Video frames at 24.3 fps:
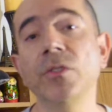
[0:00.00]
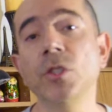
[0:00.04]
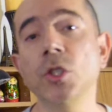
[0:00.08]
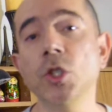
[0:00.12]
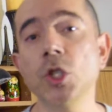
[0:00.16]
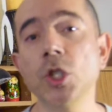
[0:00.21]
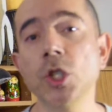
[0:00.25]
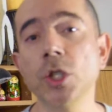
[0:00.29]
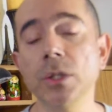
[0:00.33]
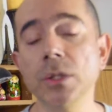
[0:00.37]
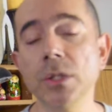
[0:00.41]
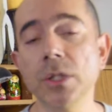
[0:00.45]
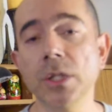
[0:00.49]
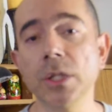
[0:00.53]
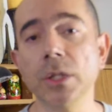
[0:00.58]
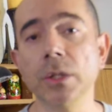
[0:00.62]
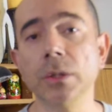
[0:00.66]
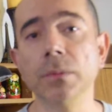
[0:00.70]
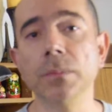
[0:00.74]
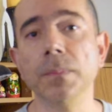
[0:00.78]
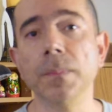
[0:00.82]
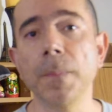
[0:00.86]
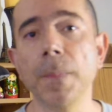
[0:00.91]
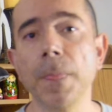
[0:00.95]
you choose
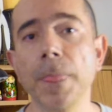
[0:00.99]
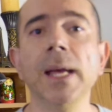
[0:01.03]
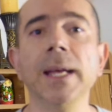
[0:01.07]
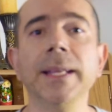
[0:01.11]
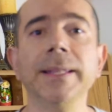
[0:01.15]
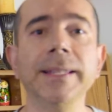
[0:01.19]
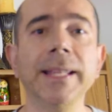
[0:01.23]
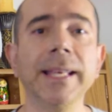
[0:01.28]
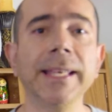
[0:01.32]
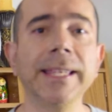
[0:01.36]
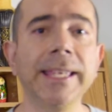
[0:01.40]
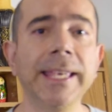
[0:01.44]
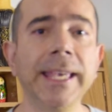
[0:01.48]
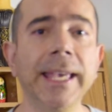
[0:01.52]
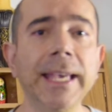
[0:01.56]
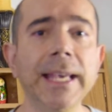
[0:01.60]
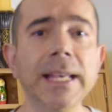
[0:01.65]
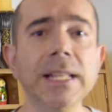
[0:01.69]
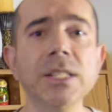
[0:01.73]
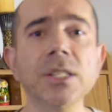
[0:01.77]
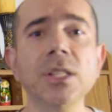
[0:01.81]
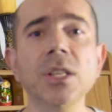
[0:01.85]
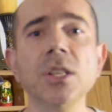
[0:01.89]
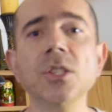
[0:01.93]
to. The key
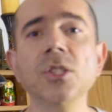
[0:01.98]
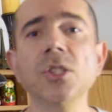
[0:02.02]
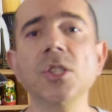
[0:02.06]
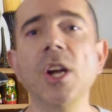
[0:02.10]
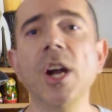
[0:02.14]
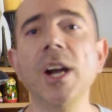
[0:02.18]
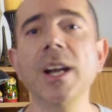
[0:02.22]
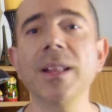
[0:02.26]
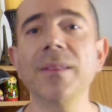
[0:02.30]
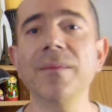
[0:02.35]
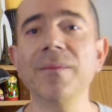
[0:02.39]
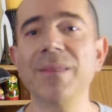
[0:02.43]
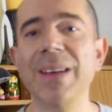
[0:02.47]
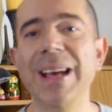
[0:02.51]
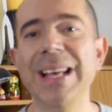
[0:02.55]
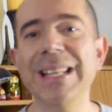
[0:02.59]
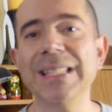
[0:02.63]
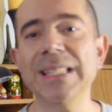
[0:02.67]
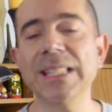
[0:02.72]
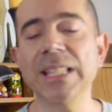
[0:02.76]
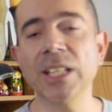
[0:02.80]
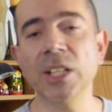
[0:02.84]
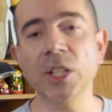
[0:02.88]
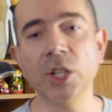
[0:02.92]
is to start
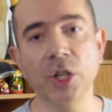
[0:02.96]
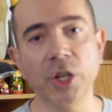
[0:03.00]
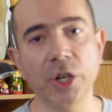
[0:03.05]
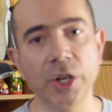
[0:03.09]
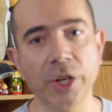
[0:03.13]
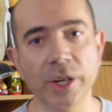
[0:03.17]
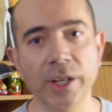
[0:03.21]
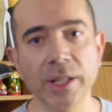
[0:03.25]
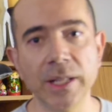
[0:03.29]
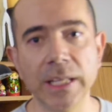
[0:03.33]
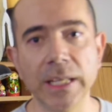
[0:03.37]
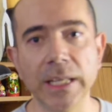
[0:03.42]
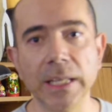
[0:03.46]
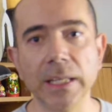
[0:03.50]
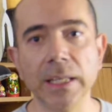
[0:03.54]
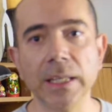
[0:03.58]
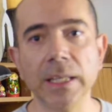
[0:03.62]
investing early.